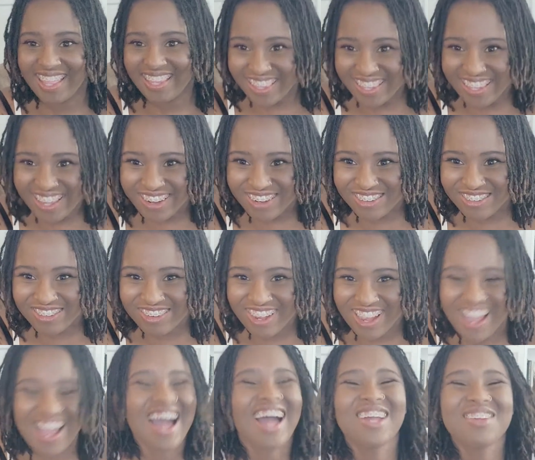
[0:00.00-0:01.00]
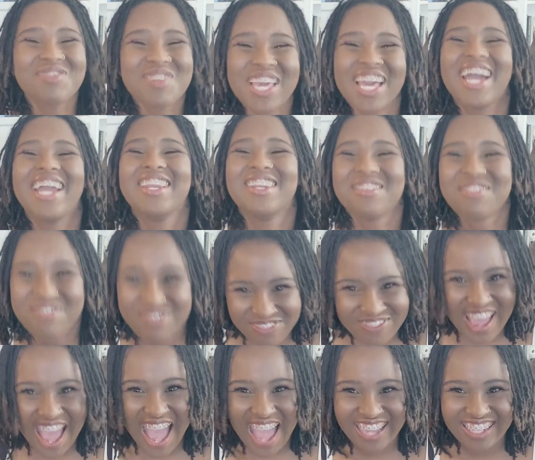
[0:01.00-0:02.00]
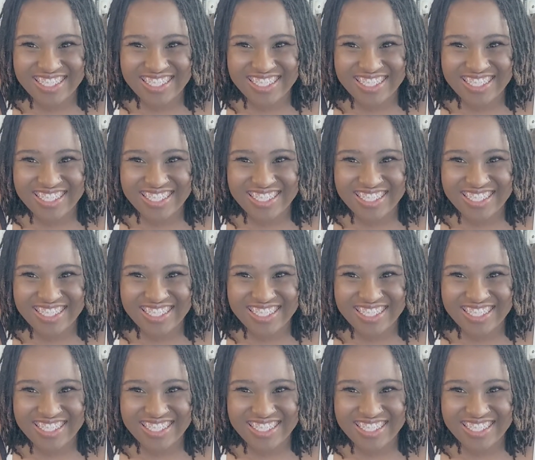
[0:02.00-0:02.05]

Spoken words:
Hello, I'm kind of fat.